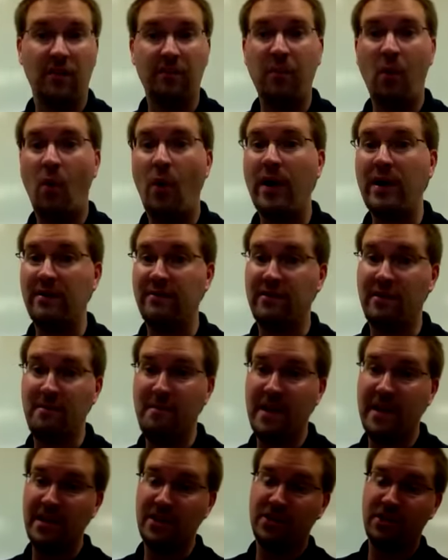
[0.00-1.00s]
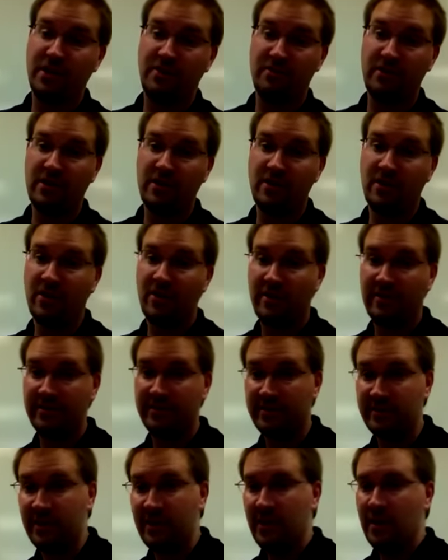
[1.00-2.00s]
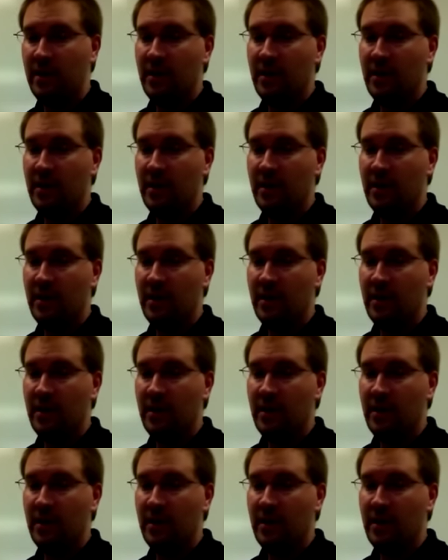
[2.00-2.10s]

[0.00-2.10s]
the point of diminishing returns.